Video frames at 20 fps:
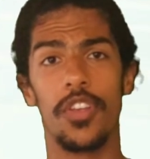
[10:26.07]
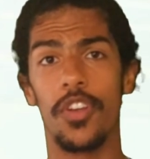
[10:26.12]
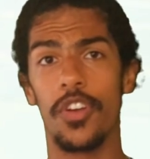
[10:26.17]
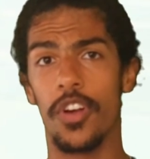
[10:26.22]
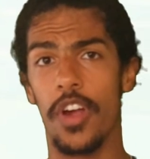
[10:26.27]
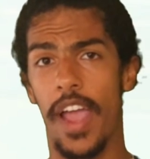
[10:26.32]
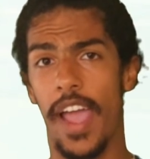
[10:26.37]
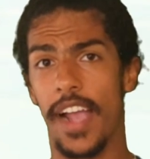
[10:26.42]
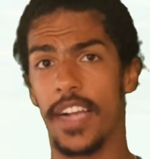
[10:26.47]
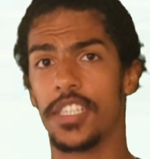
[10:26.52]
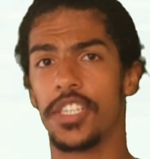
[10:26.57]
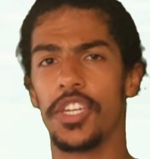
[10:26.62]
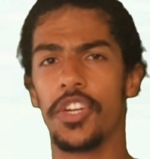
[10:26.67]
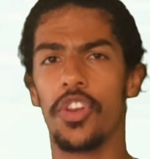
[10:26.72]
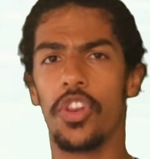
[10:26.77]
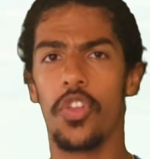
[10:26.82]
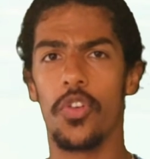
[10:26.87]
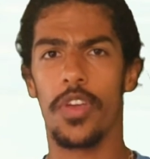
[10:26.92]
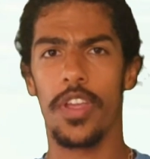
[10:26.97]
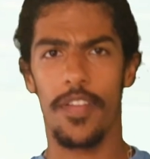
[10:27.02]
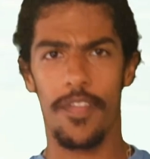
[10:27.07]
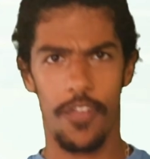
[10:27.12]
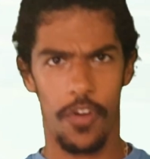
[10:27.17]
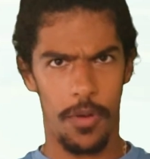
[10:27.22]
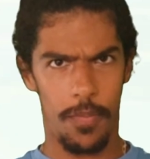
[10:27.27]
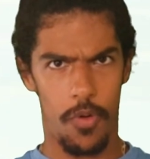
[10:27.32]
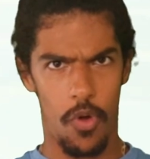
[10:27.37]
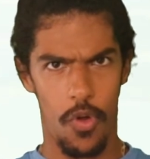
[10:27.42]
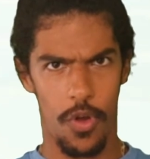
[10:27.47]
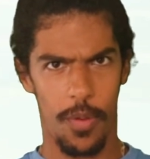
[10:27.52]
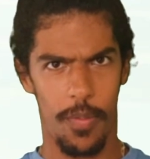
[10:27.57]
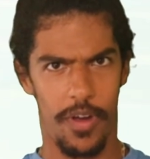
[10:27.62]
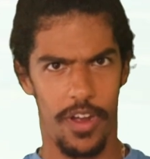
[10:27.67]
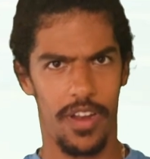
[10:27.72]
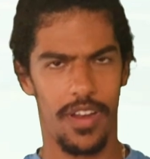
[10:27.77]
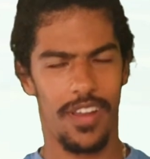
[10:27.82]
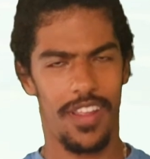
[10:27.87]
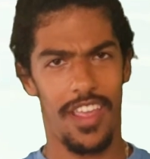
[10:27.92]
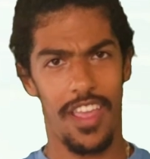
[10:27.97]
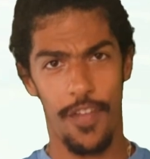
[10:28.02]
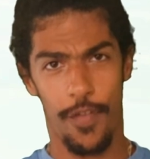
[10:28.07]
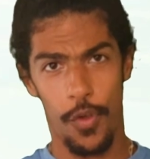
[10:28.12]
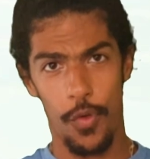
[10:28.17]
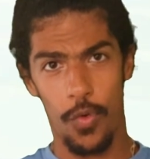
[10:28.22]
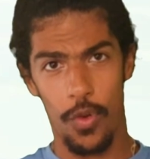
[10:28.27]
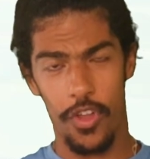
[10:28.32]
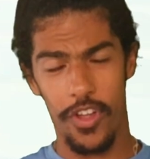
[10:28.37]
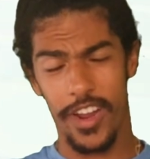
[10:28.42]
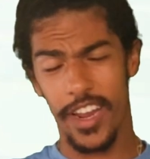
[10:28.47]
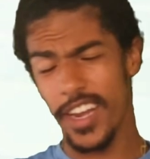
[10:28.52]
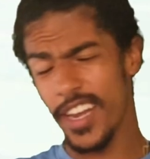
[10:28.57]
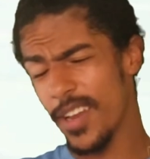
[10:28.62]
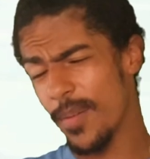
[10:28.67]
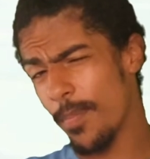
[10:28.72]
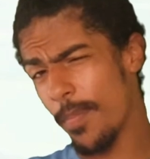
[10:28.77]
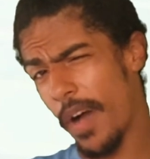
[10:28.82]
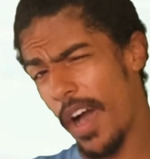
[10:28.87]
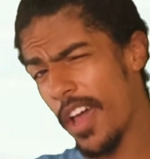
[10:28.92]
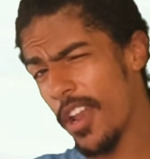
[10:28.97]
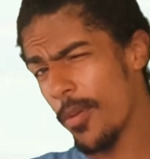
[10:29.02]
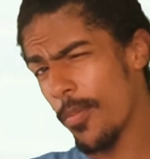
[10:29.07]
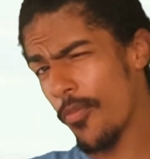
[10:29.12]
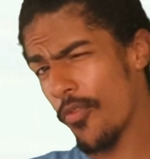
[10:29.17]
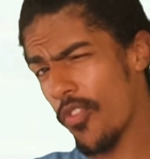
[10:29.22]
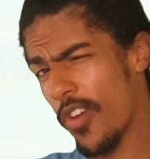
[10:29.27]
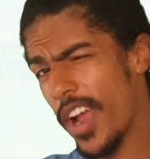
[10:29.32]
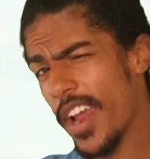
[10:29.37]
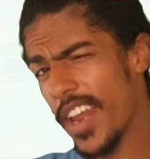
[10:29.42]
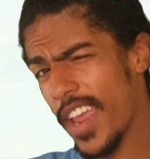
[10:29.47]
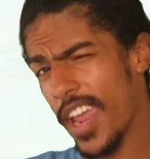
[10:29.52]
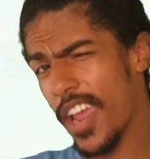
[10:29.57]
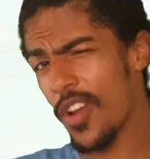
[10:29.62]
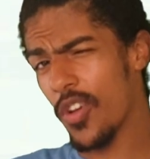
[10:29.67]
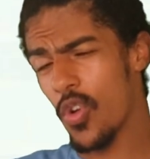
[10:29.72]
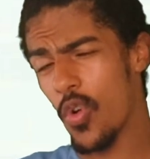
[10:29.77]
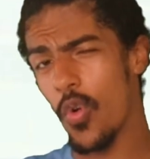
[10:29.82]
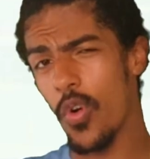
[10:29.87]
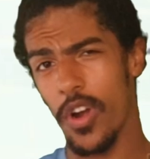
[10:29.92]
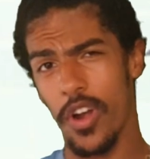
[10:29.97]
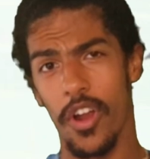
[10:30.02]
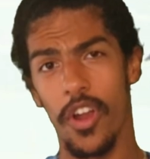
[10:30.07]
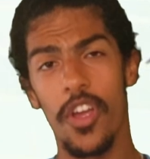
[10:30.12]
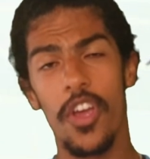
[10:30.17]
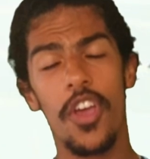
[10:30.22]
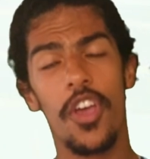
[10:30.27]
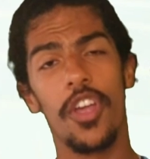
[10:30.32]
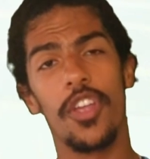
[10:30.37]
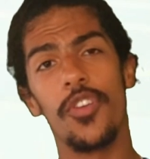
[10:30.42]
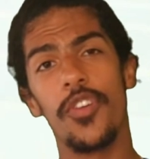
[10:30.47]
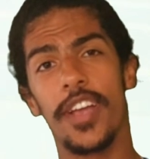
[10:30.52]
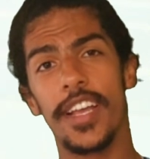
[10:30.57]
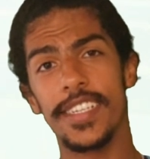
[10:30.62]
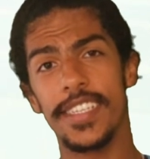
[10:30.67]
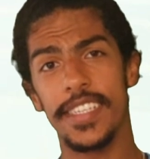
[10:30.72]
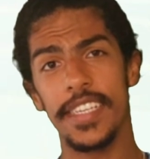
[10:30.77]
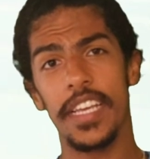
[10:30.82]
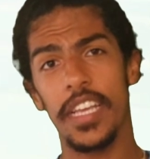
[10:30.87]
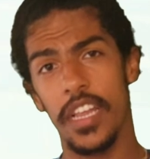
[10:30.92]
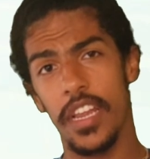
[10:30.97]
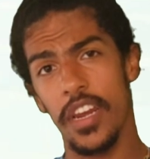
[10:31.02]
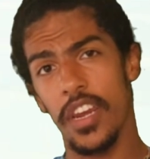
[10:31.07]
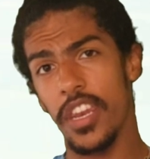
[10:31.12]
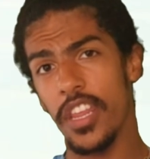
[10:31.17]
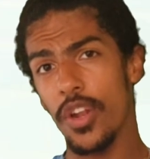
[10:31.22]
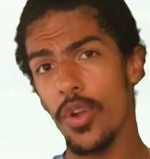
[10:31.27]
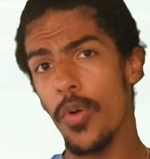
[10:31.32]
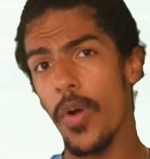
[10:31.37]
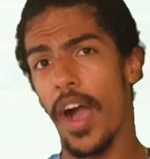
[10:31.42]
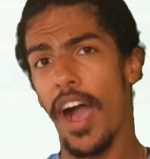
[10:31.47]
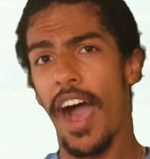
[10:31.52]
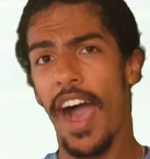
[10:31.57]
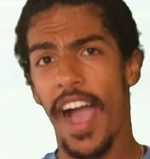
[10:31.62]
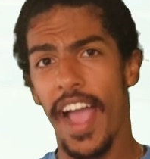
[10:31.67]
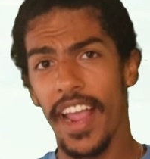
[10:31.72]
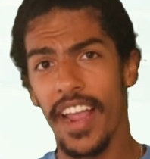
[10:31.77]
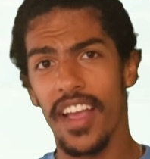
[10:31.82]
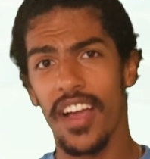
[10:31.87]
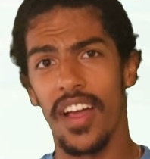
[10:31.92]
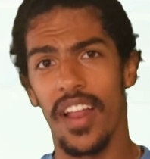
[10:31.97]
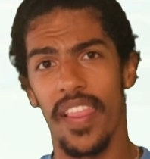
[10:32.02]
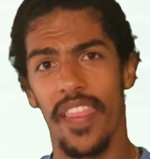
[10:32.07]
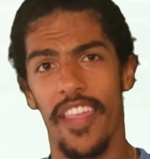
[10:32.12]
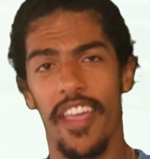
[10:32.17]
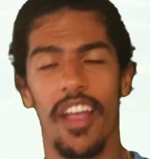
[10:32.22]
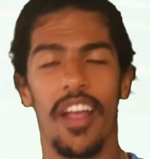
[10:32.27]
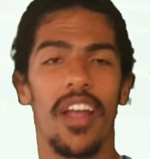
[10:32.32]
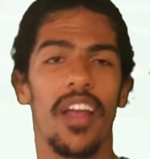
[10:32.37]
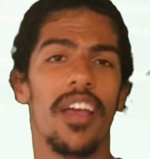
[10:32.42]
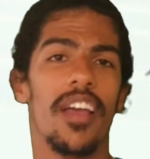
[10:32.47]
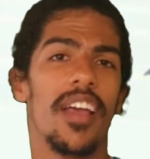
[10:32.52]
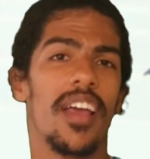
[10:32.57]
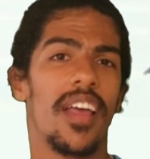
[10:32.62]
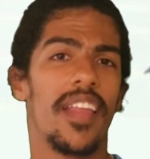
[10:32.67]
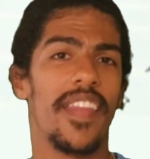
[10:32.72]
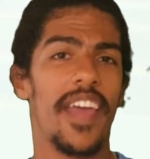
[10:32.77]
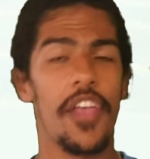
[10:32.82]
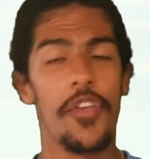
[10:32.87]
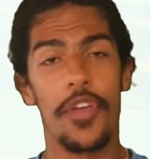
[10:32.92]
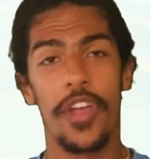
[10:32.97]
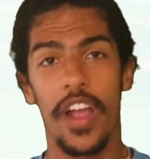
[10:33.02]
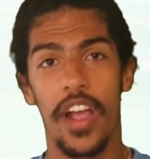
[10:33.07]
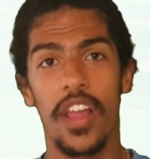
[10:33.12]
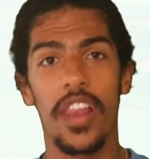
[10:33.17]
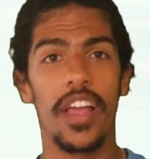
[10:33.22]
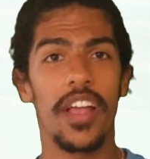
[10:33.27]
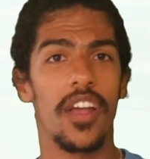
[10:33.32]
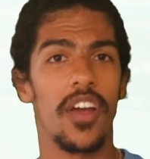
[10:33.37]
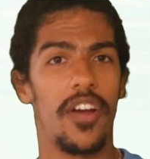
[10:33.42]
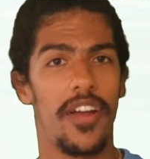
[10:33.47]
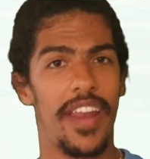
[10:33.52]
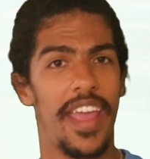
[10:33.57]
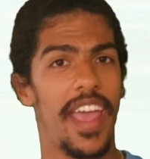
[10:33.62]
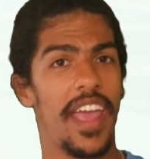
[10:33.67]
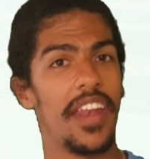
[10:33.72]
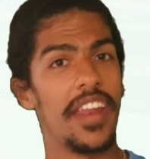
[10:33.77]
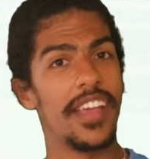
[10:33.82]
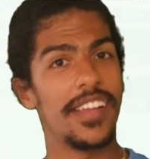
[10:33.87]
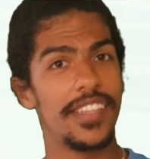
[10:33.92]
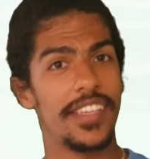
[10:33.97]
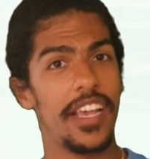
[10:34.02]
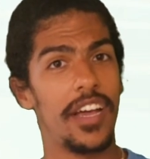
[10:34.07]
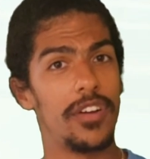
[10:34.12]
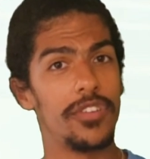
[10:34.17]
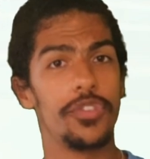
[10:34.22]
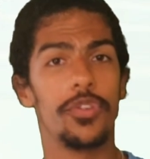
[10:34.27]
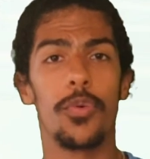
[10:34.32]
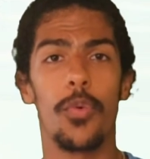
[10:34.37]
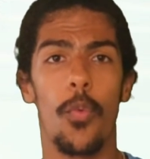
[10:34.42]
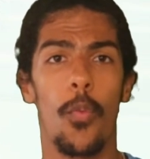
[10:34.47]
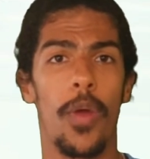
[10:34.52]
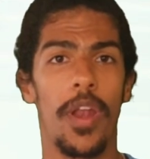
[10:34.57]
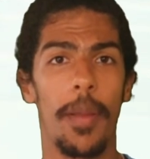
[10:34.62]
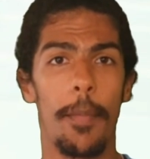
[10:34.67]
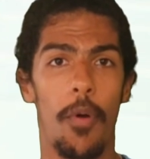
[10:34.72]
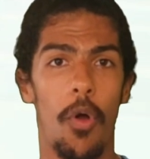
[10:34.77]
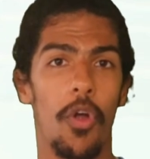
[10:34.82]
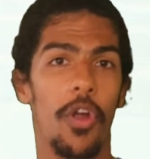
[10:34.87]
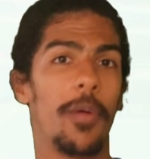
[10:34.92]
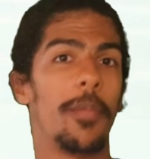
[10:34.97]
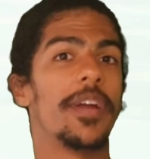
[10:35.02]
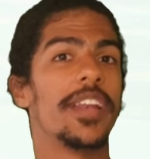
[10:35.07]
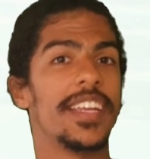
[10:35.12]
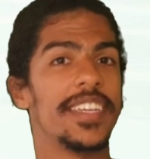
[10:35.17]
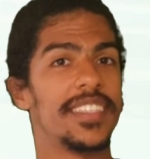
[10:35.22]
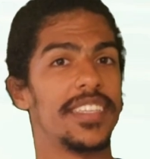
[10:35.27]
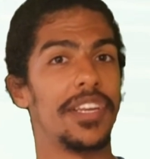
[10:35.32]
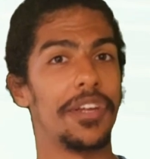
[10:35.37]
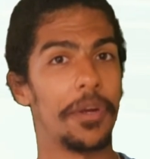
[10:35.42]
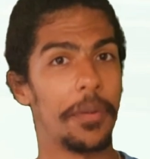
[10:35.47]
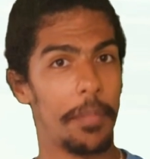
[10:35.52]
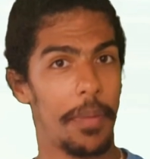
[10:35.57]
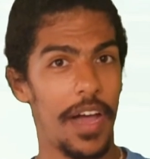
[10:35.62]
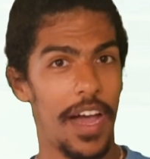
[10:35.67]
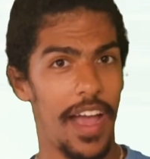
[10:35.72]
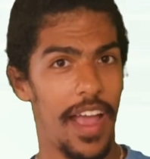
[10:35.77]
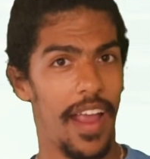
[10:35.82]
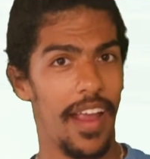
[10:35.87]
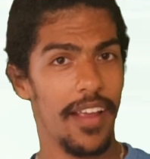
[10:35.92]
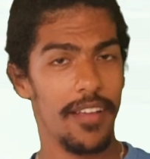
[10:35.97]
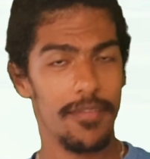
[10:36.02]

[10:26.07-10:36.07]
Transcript: you're actually looking for a Pokemon, if you look in the bottom right hand corner, you can see a little icon there that you can click on, and it tells you when a Pokemon is nearby.